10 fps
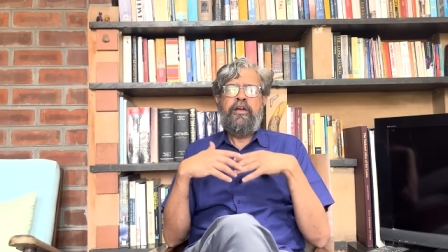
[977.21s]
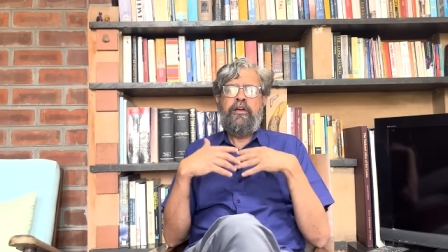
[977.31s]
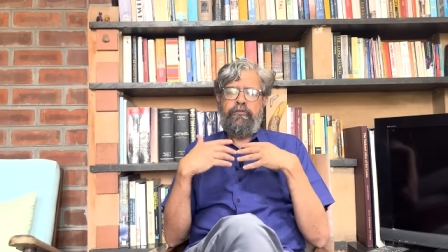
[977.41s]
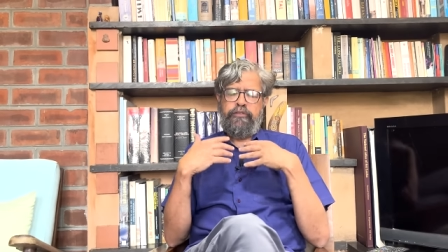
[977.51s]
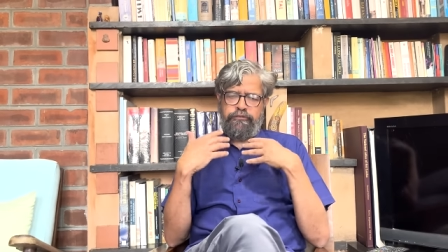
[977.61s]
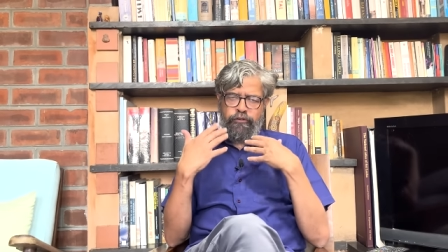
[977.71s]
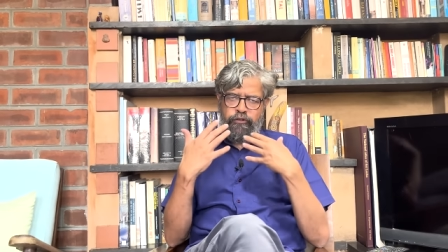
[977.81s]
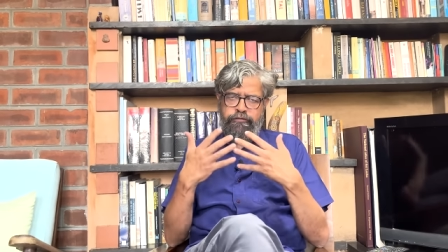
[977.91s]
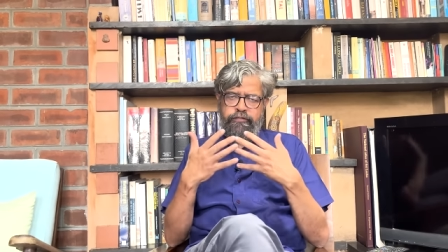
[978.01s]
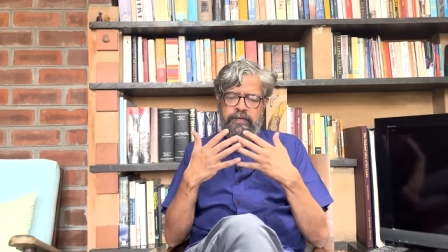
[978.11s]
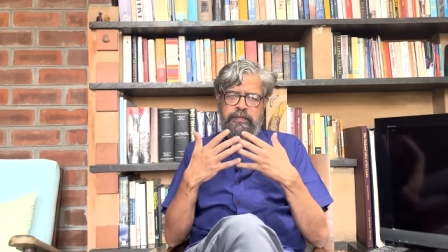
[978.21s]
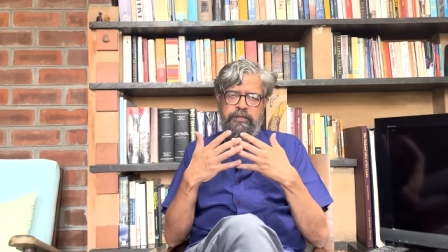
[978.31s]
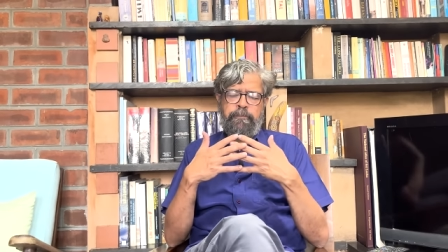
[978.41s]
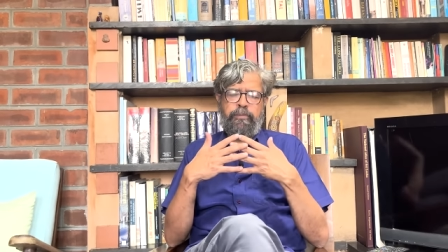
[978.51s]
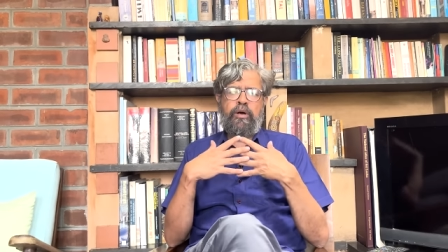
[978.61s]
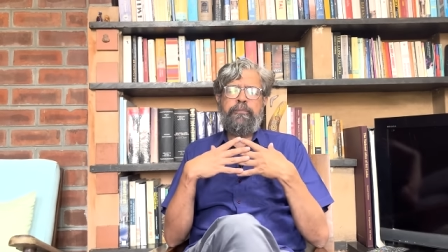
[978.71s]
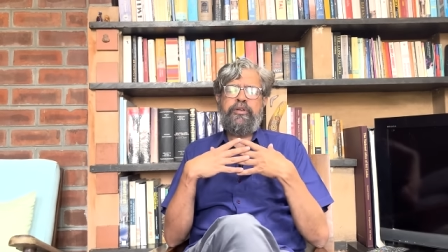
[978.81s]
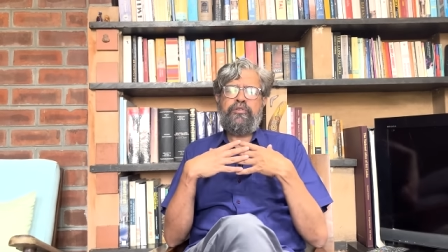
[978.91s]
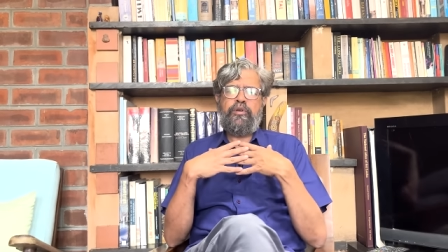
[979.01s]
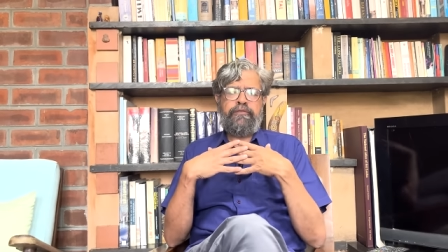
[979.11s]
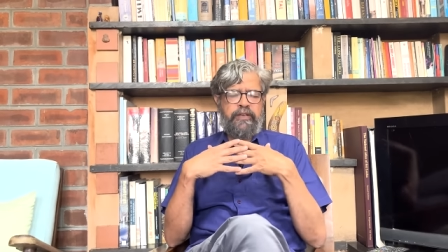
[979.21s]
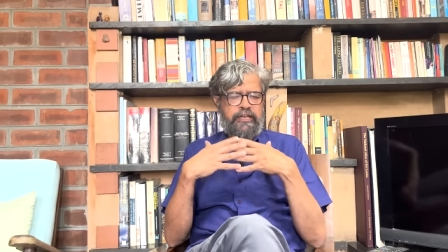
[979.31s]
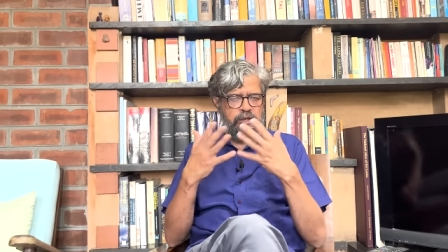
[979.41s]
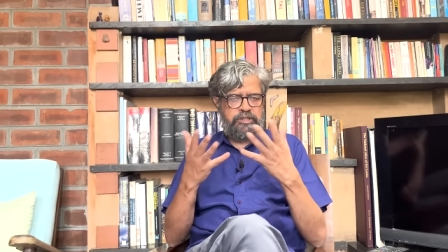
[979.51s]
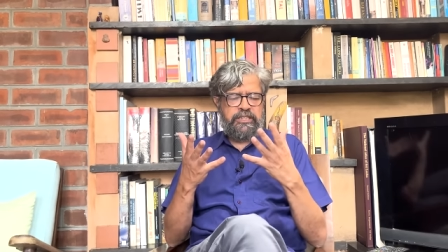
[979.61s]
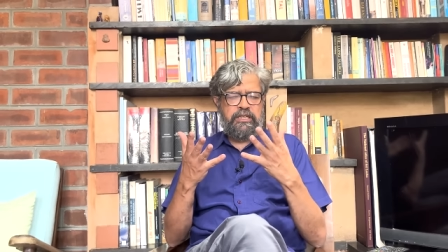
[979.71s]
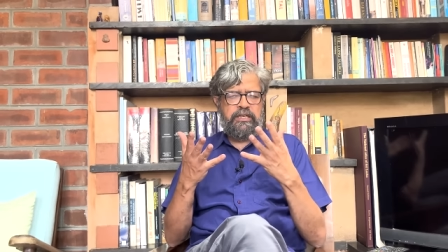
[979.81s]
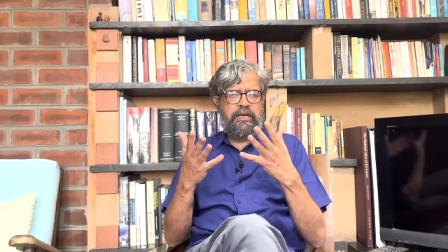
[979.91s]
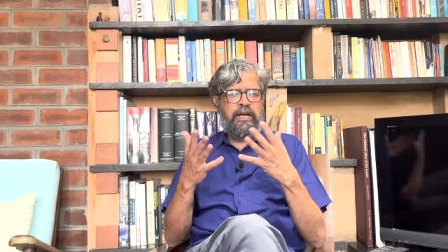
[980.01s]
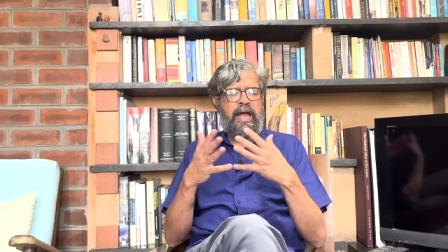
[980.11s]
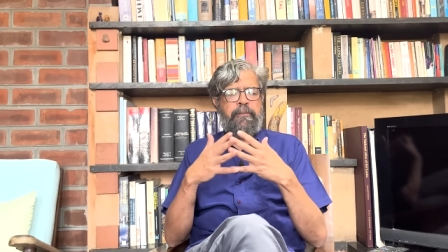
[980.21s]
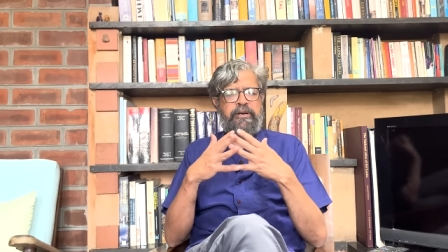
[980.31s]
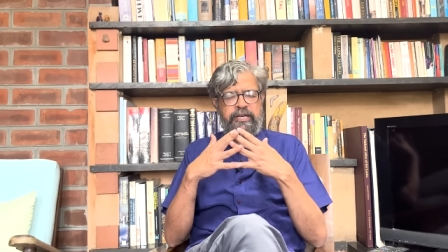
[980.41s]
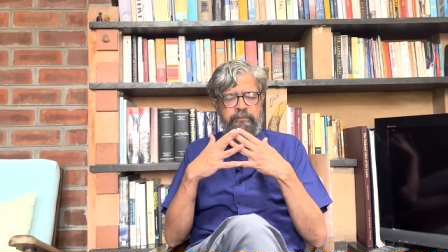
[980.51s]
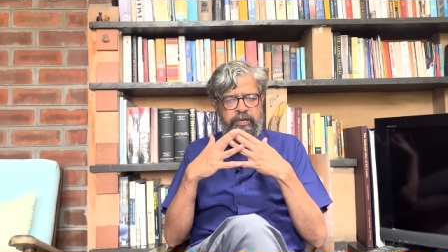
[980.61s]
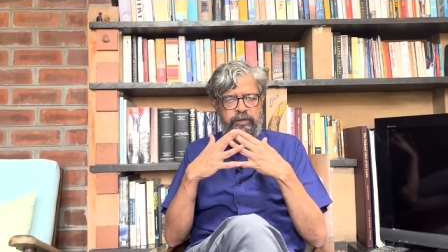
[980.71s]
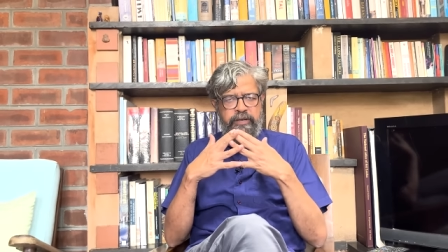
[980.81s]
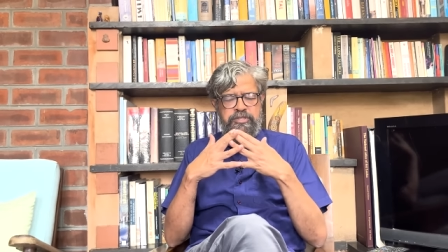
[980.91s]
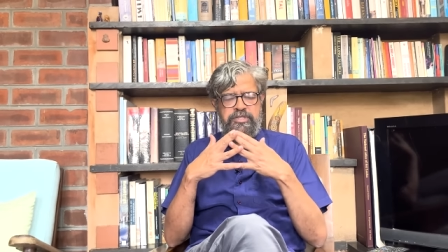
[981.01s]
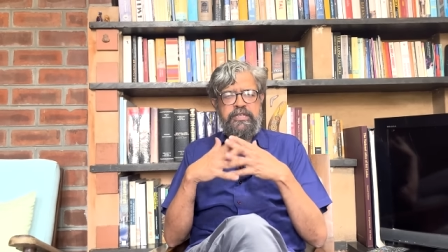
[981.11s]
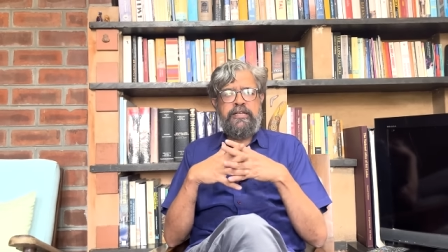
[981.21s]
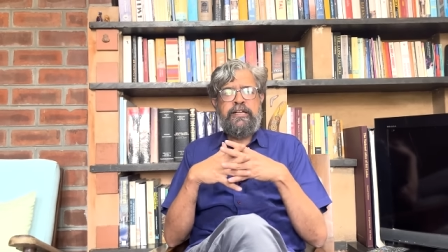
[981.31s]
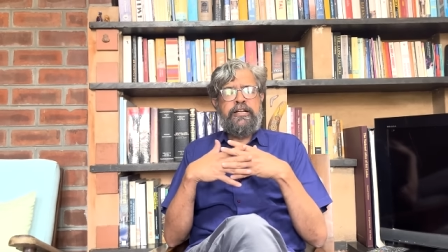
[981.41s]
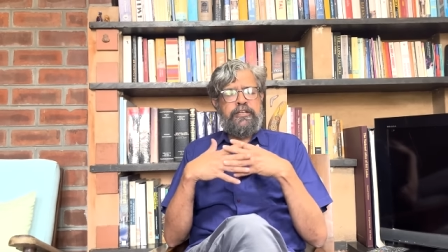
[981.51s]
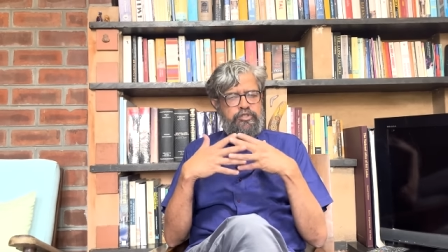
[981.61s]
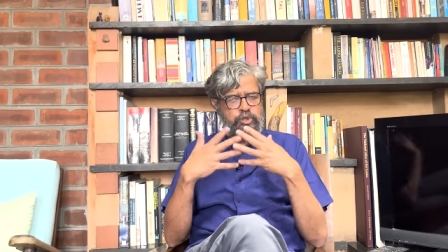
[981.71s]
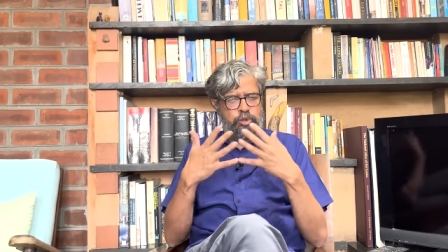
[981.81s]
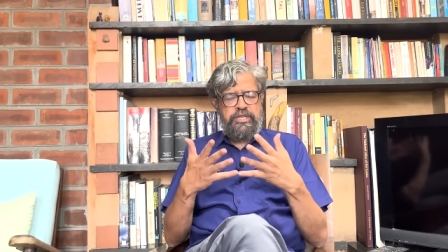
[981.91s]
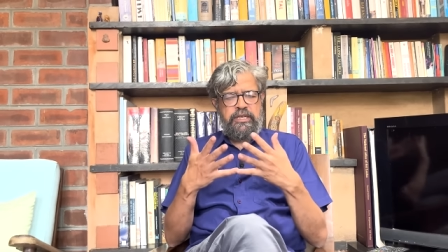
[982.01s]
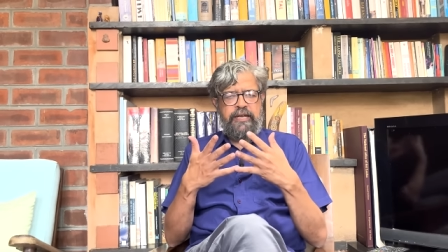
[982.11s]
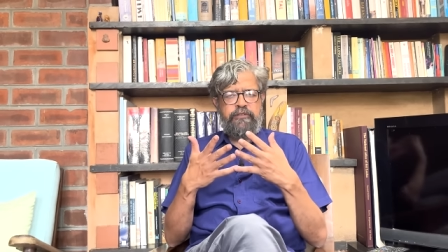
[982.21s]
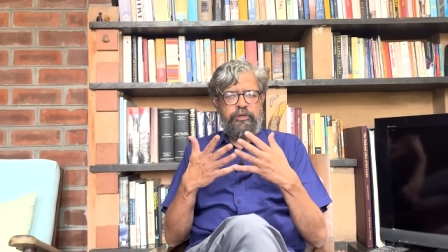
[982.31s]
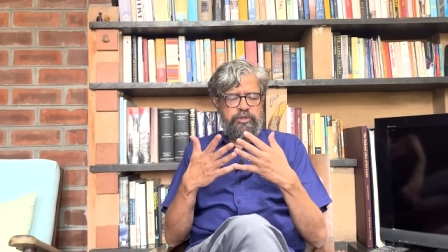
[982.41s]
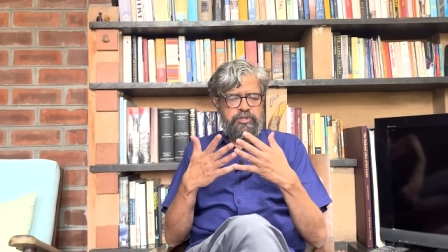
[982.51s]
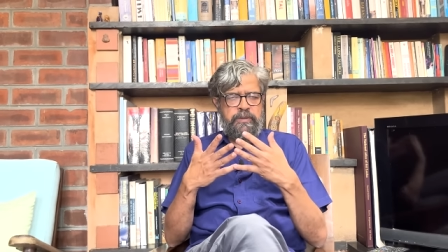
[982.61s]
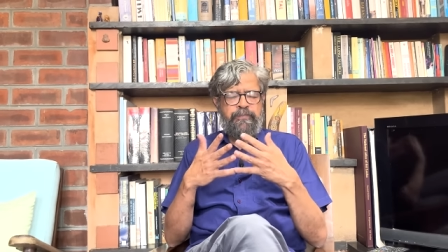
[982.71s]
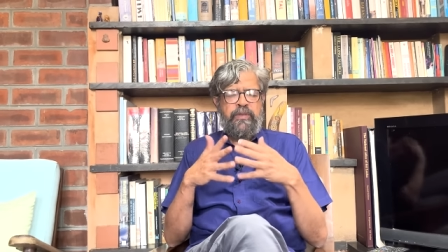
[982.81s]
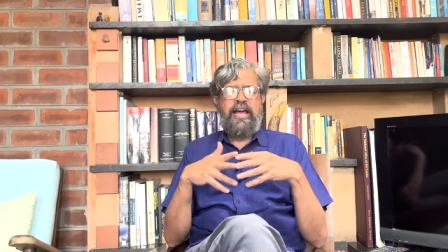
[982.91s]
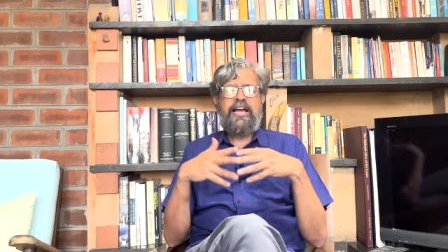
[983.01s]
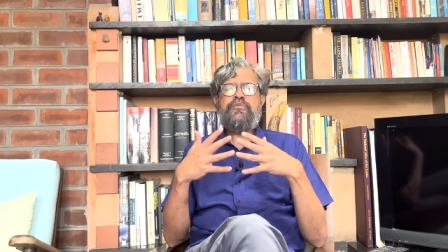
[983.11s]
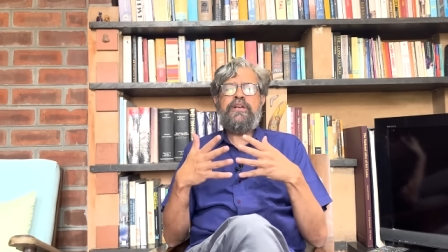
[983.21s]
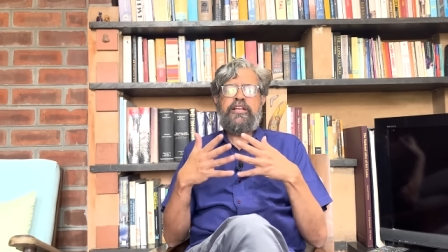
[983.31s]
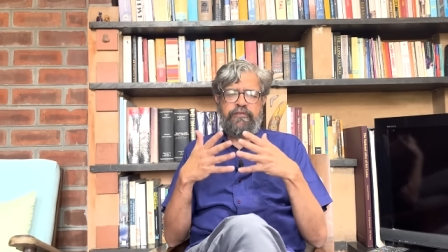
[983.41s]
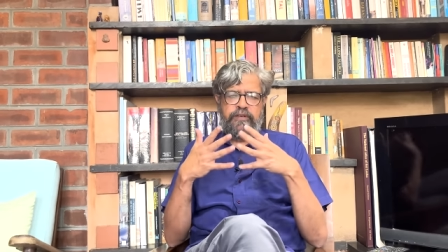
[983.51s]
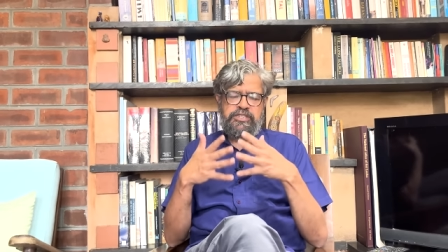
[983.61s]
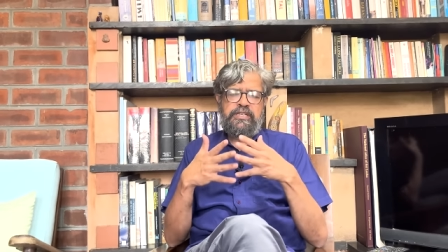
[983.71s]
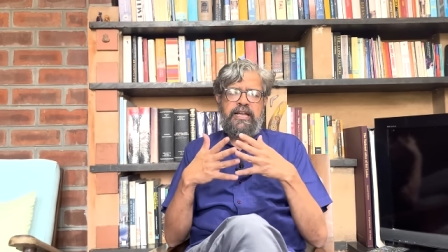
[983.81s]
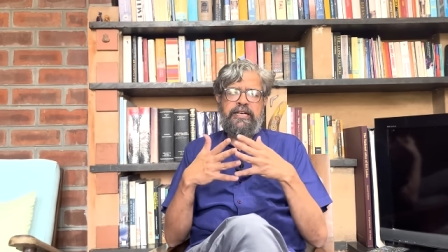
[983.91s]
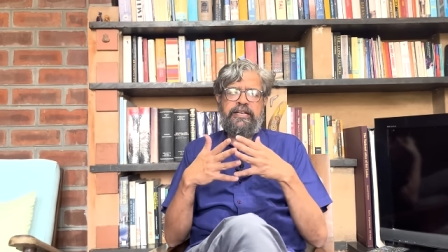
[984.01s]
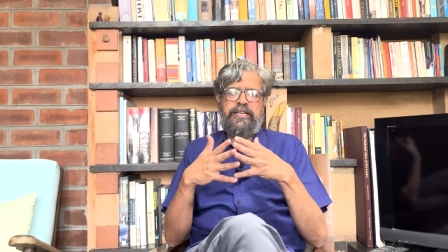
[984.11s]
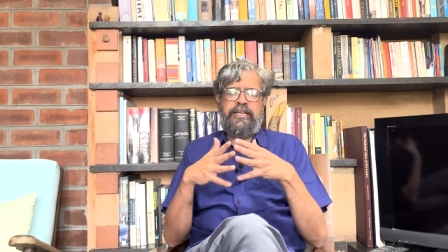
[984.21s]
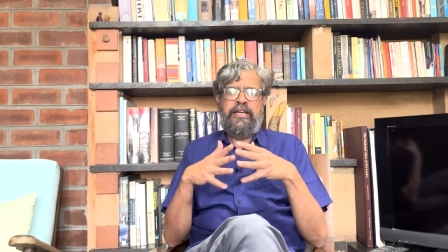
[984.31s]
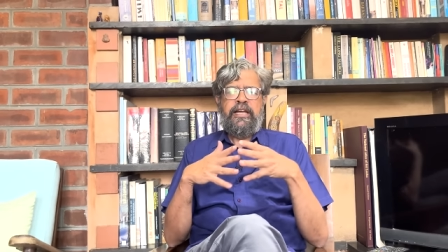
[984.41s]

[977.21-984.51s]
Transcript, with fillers: which fulfill the promise of ecological habitat biodiversity, social livelihoods, as well as functionality.